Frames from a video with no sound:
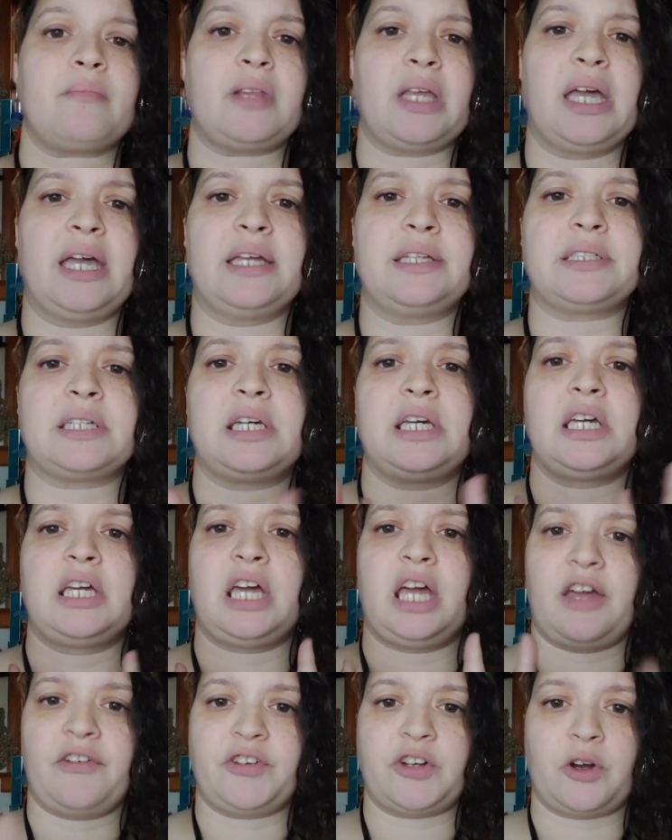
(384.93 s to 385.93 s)
And
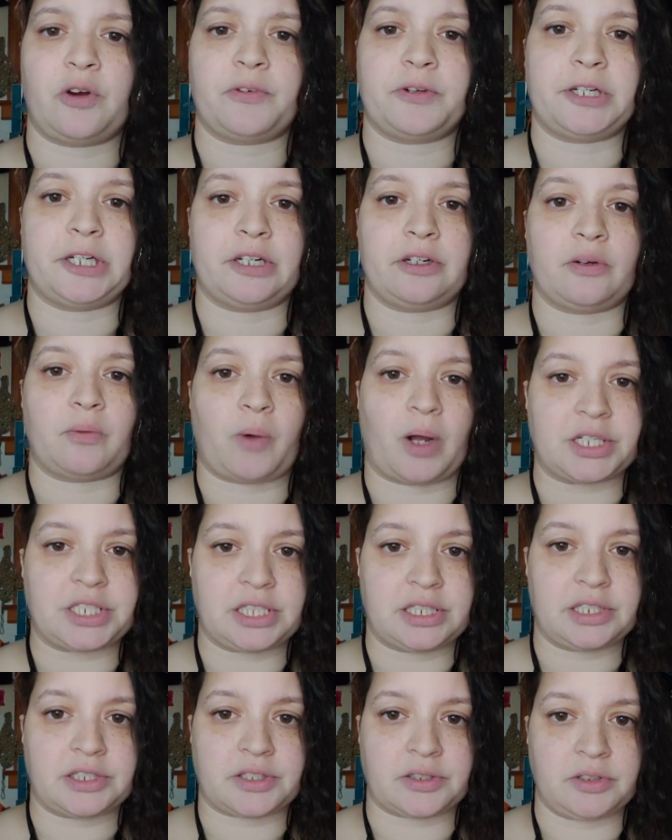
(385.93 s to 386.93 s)
if you're over here
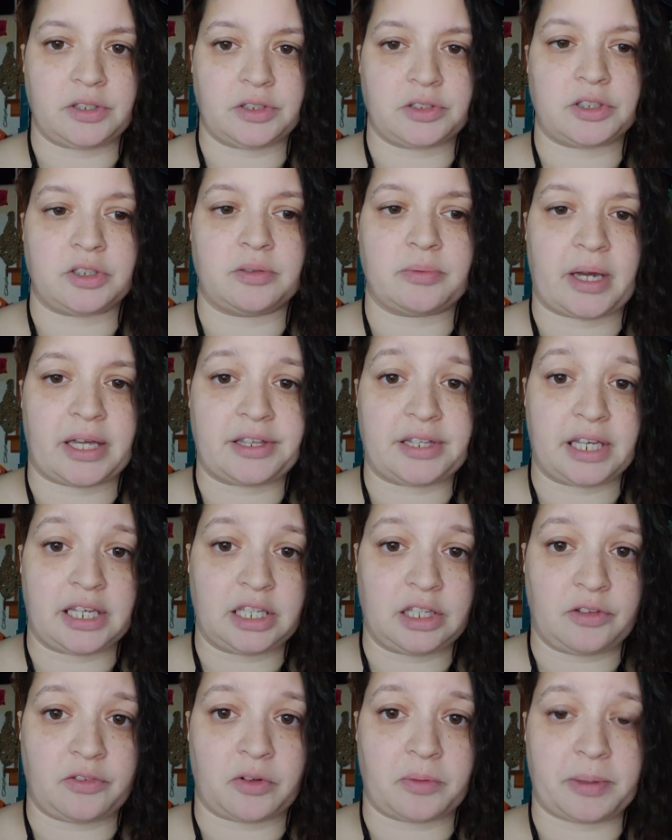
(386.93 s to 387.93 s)
watching this on YouTube, I
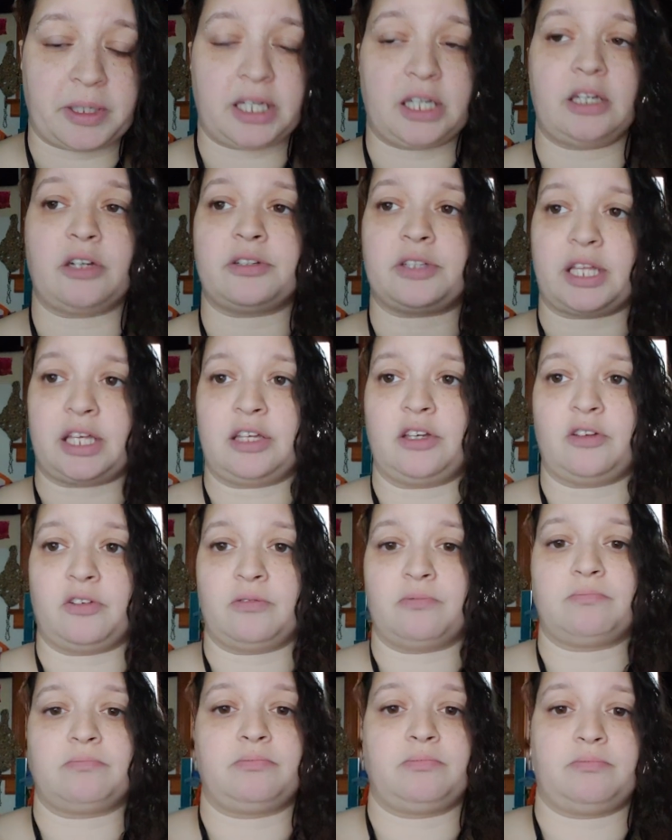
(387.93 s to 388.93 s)
thank you for being here. Thank
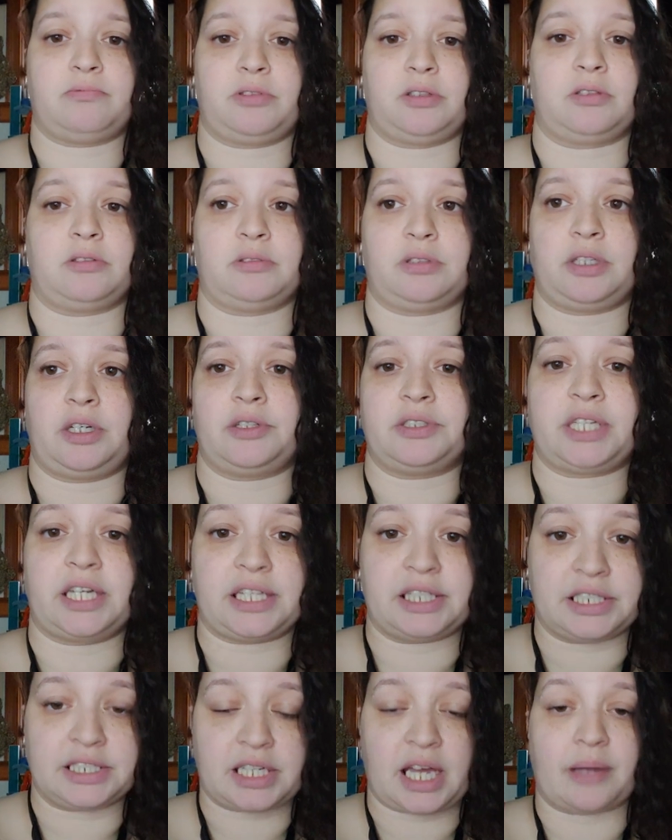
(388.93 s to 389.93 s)
you for
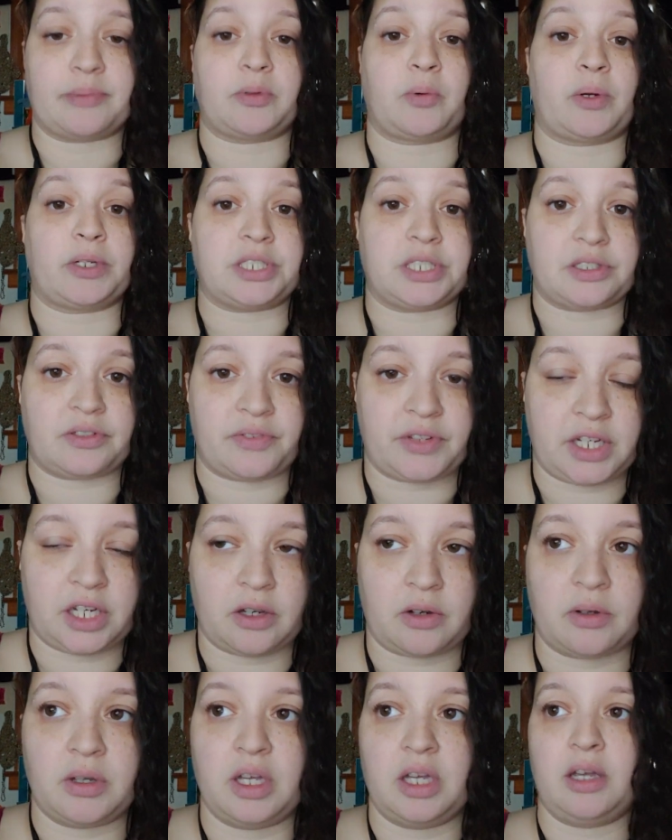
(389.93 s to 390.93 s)
taking the time to watch this
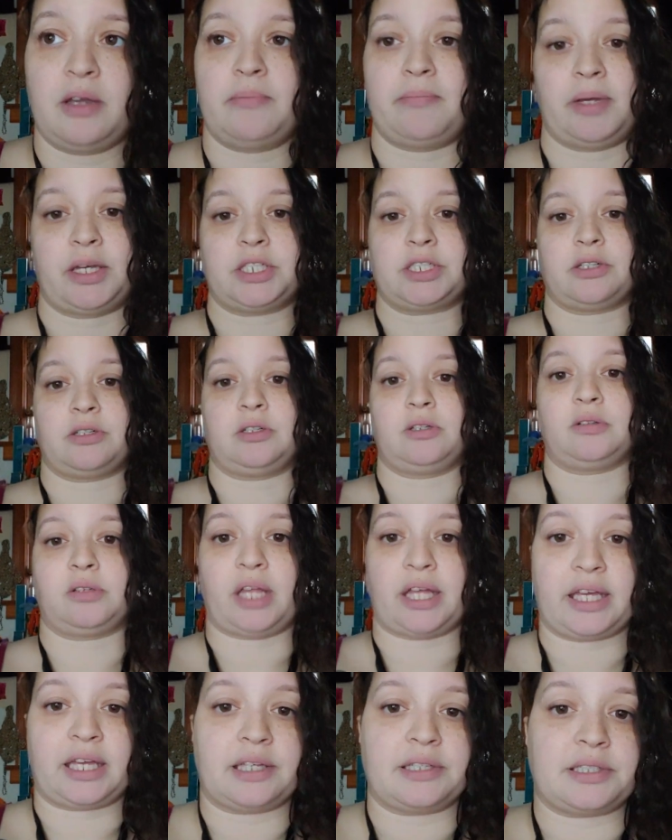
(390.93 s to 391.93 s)
video. Make sure you
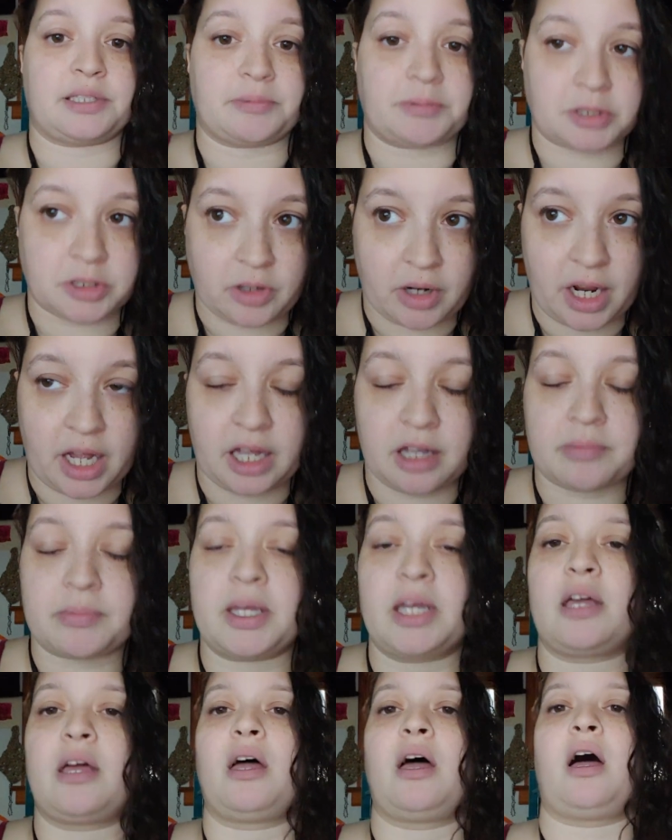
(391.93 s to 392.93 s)
like and subscribe.
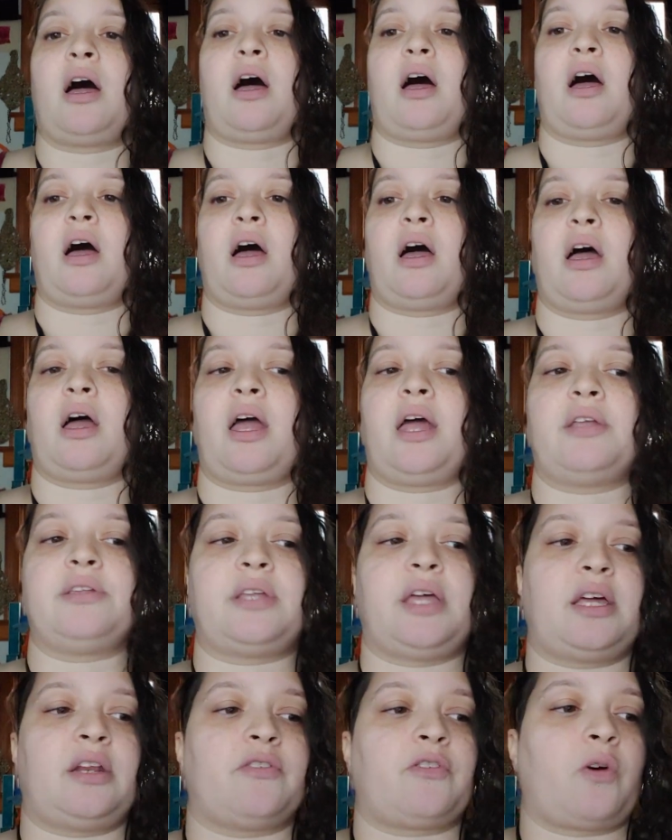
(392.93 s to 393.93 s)

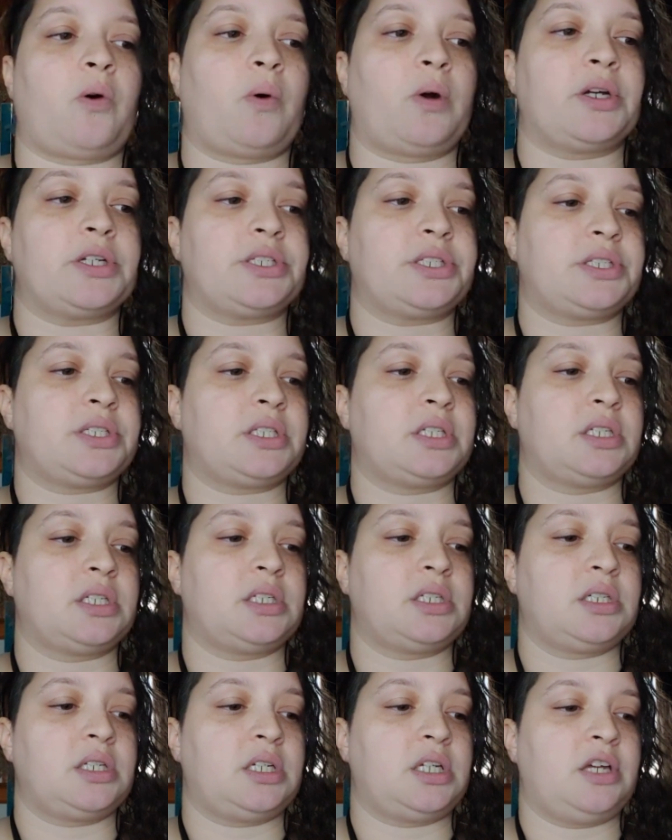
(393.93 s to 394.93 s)
And then, of course,
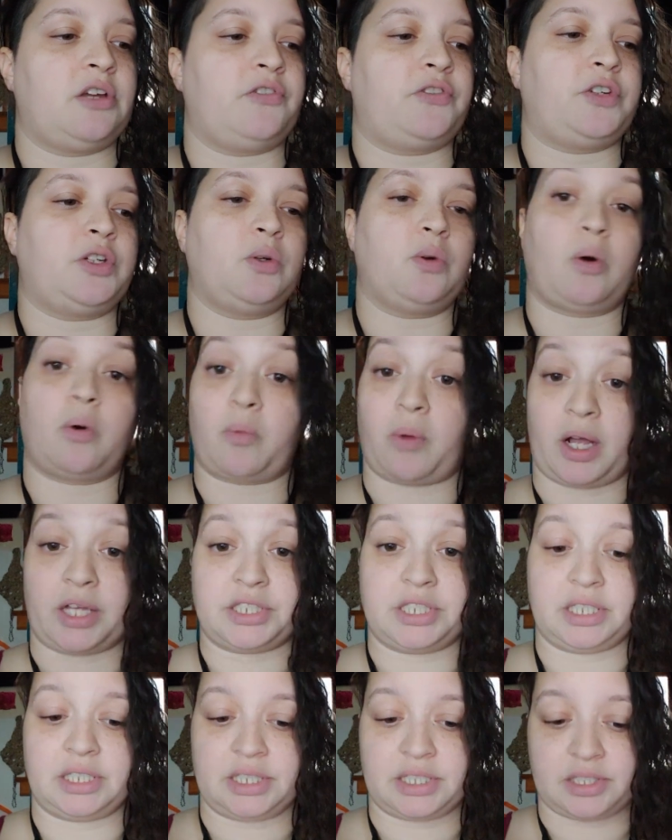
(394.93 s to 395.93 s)
if you are
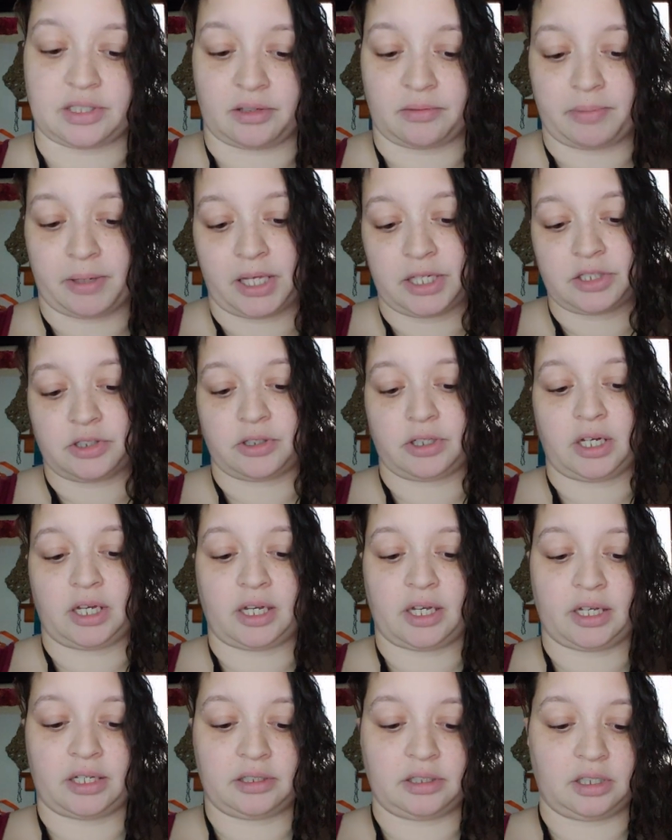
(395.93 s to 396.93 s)
watching this on
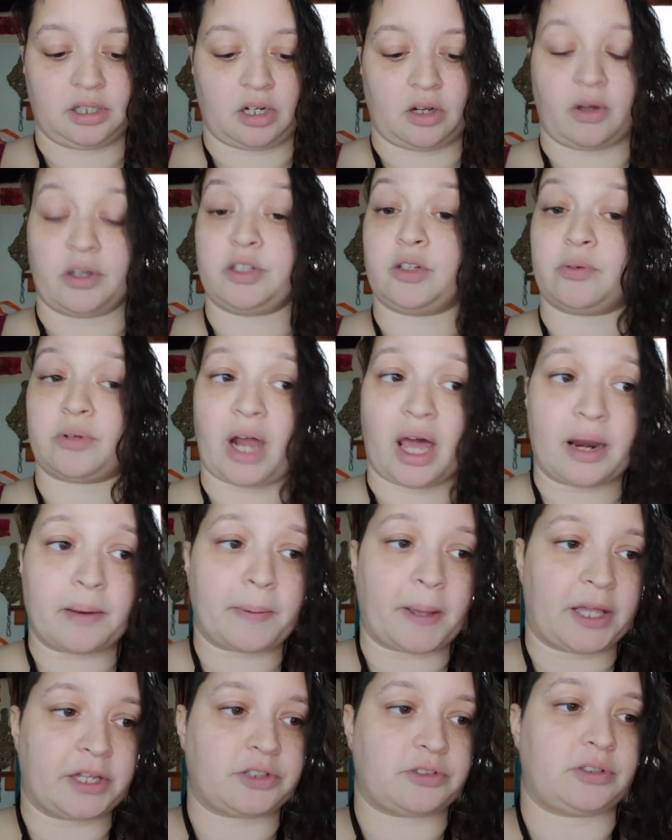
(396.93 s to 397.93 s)
Patreon, and you're not a
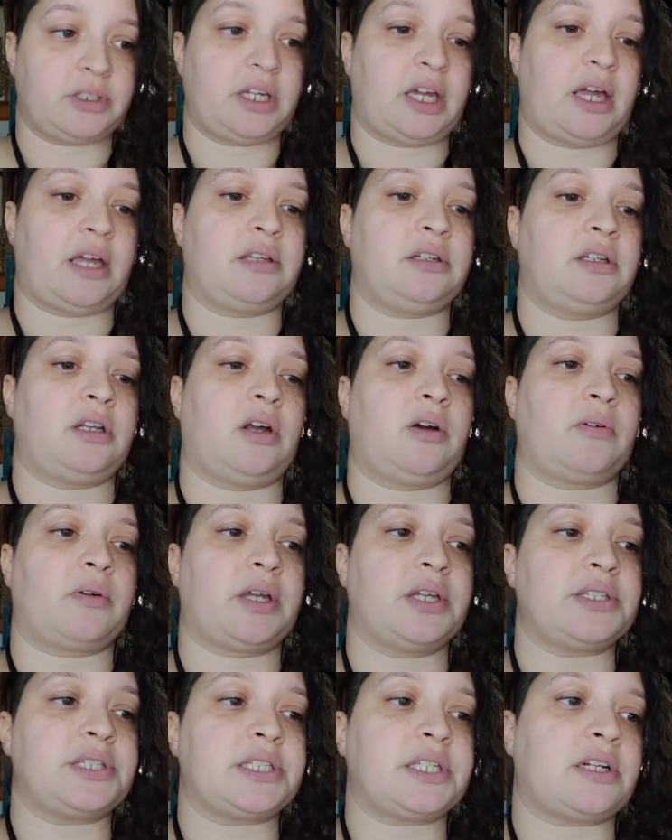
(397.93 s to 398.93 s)
patron yet,
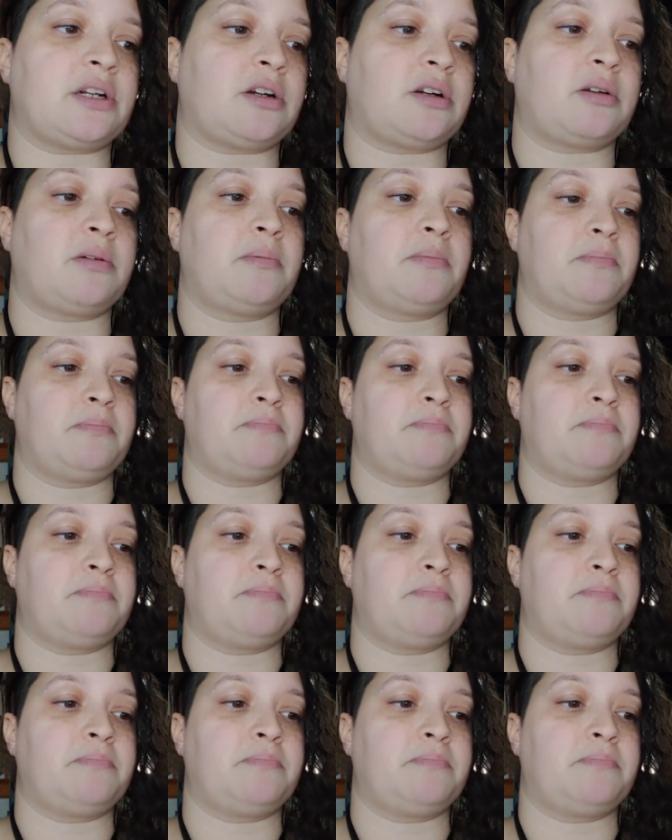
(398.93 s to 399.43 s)
consider